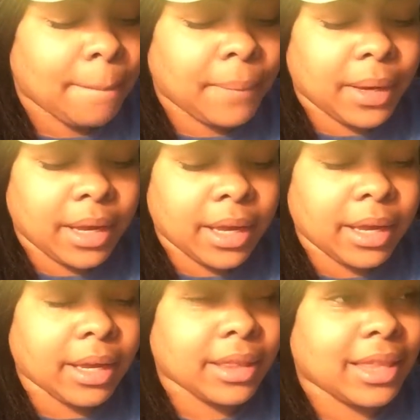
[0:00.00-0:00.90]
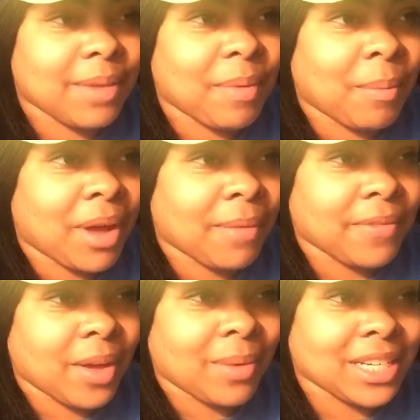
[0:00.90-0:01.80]
But then my mom
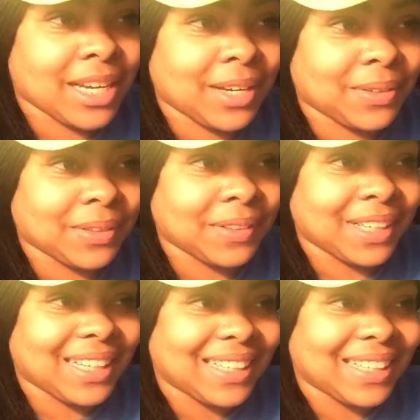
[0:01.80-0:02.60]
found my channel,